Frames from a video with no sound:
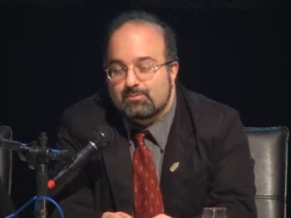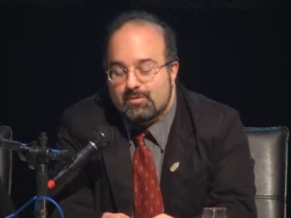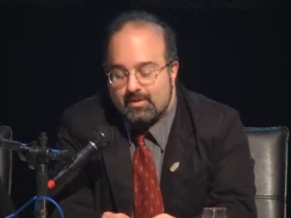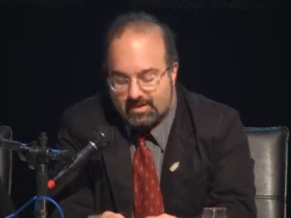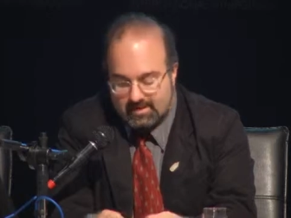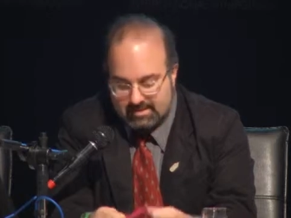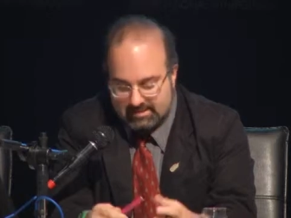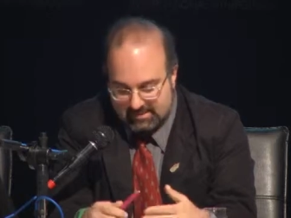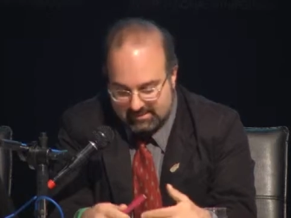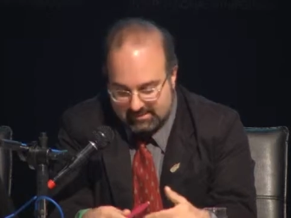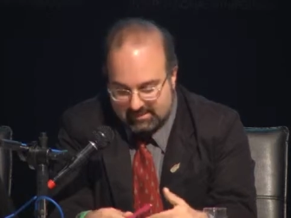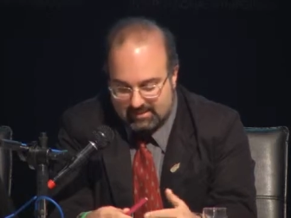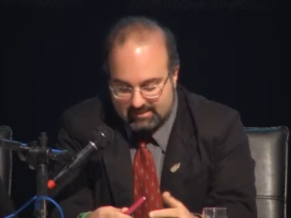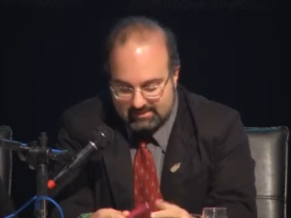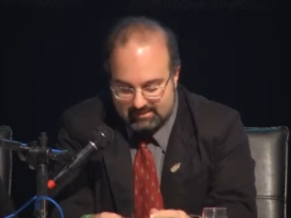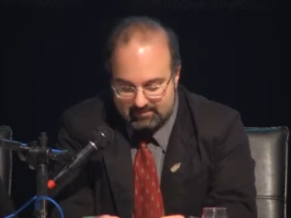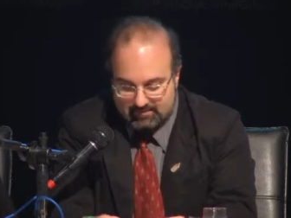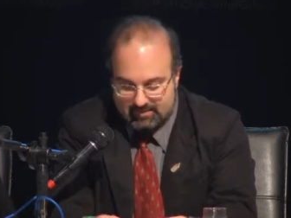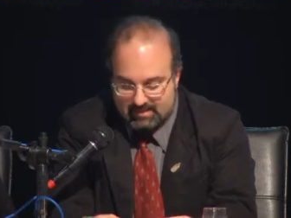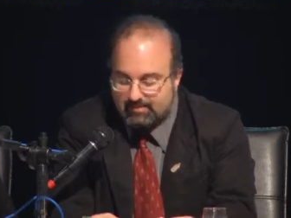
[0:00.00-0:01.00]
why in
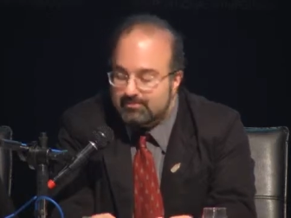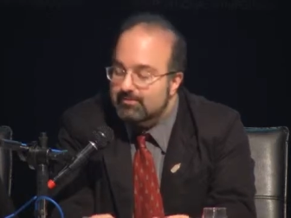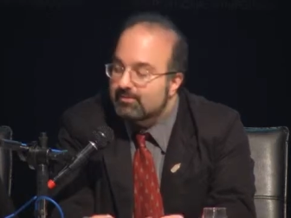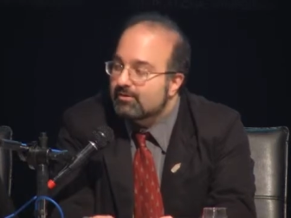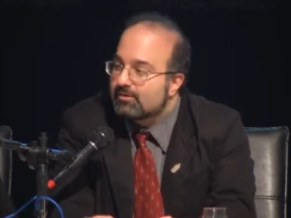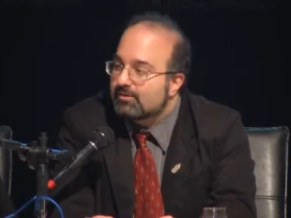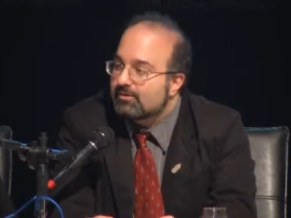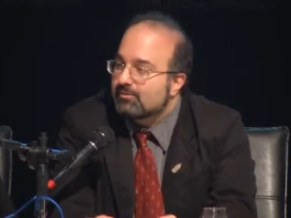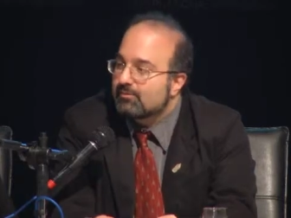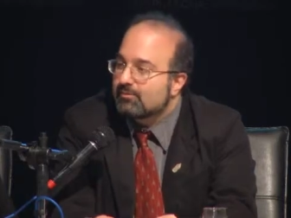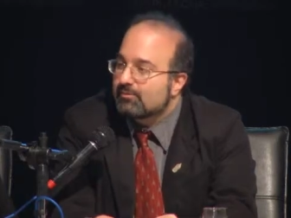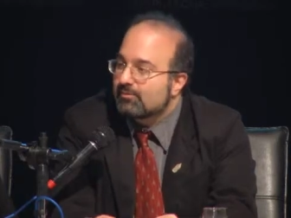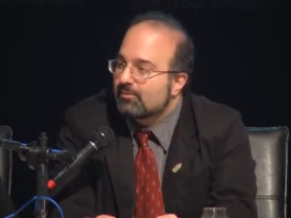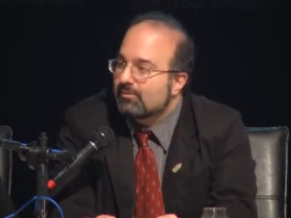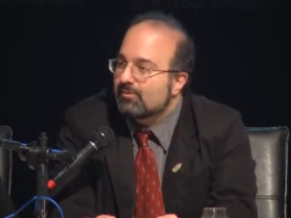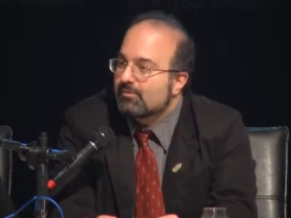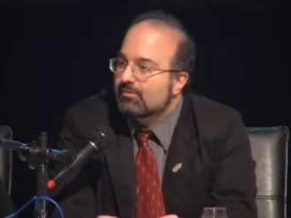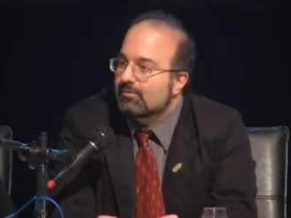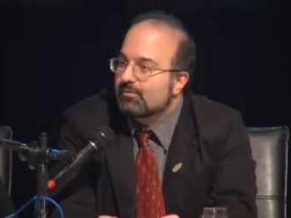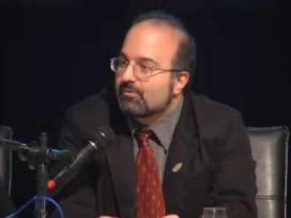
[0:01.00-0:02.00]
the paper
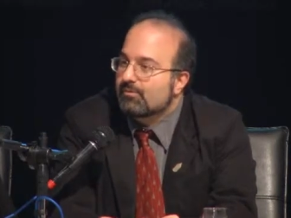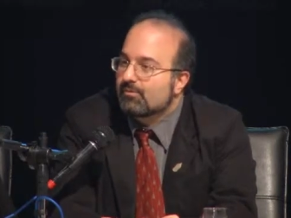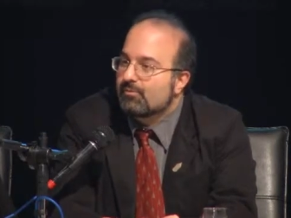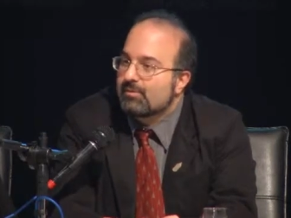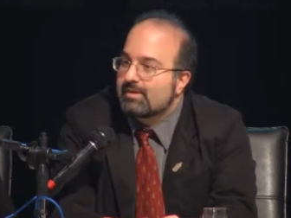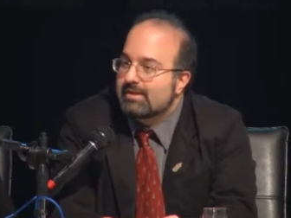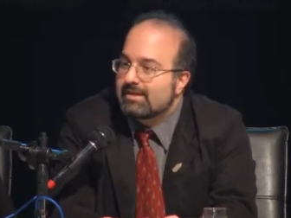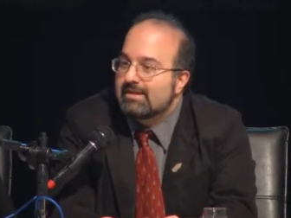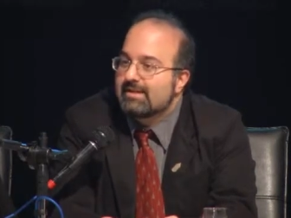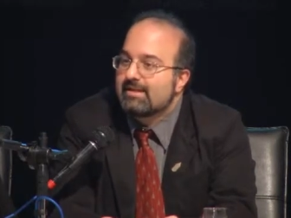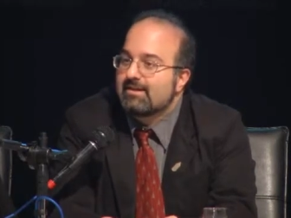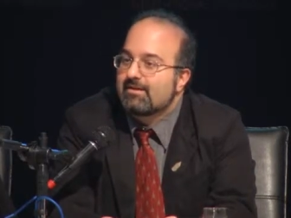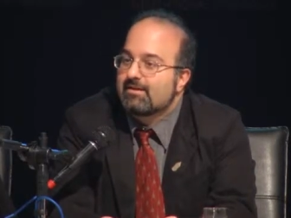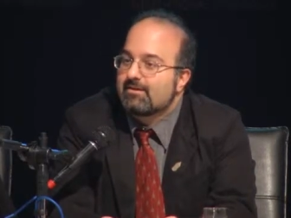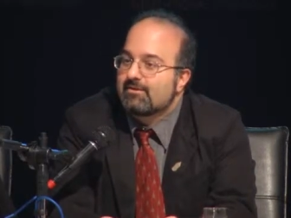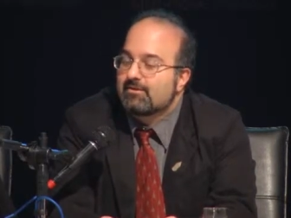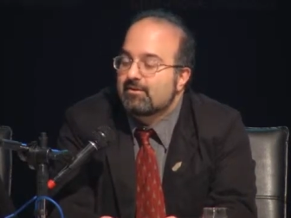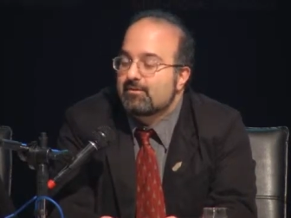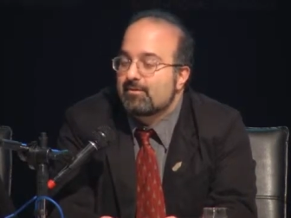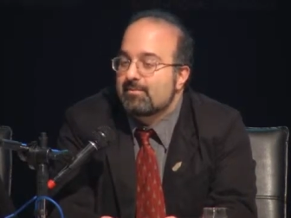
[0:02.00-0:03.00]
we
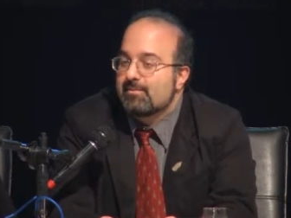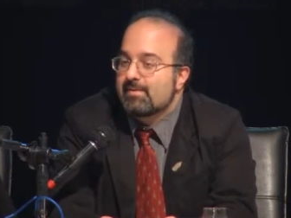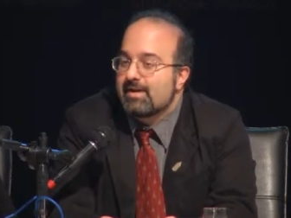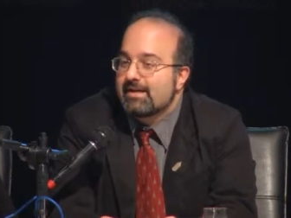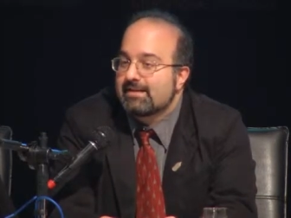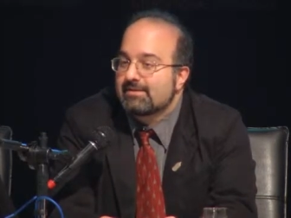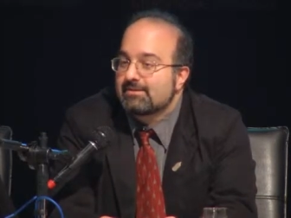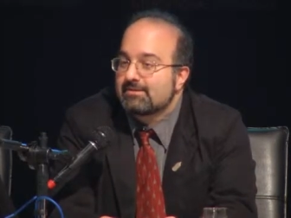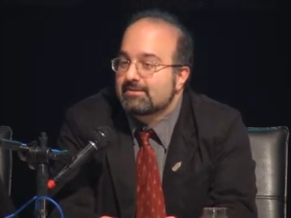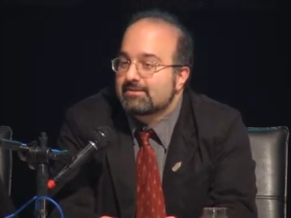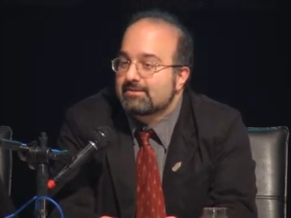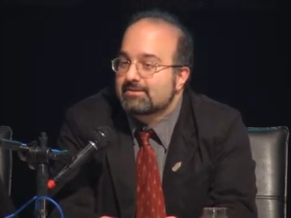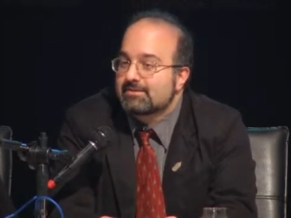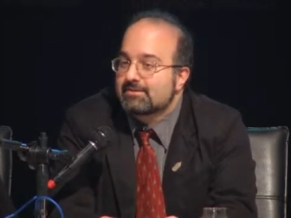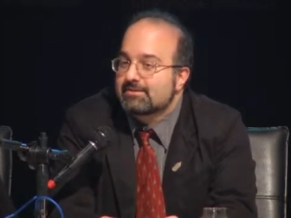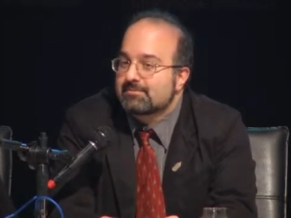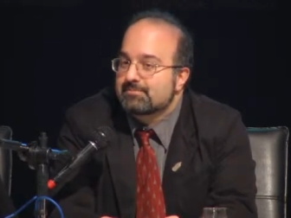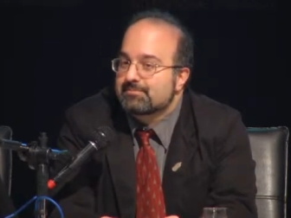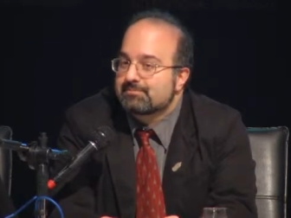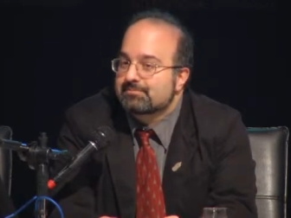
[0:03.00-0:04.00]
hear the reminders